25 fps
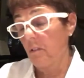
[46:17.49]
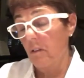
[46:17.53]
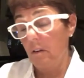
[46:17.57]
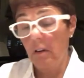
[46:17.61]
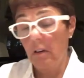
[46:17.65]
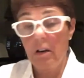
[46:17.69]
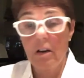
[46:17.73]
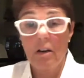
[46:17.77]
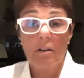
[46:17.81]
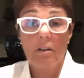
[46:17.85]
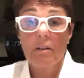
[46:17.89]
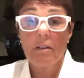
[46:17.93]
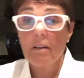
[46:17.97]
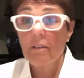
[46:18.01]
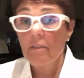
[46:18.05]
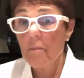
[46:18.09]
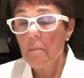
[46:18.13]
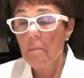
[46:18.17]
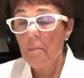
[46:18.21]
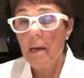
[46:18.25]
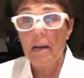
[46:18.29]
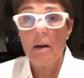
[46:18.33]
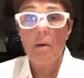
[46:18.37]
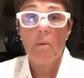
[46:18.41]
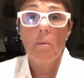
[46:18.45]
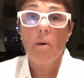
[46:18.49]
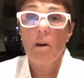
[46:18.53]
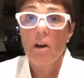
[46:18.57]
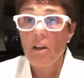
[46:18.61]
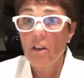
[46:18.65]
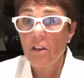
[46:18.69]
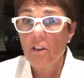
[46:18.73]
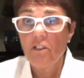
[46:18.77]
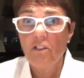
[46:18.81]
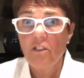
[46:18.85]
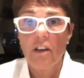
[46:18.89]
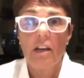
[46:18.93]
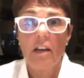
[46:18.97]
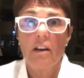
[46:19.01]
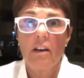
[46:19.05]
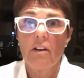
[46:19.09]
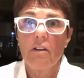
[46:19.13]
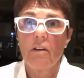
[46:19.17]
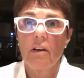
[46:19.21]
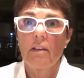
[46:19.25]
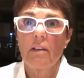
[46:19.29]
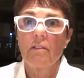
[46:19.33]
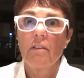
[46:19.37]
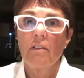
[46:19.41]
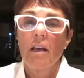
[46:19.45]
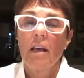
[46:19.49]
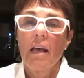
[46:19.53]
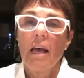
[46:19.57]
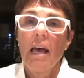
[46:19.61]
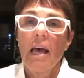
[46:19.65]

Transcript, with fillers: you know, it doesn't matter what your gender is,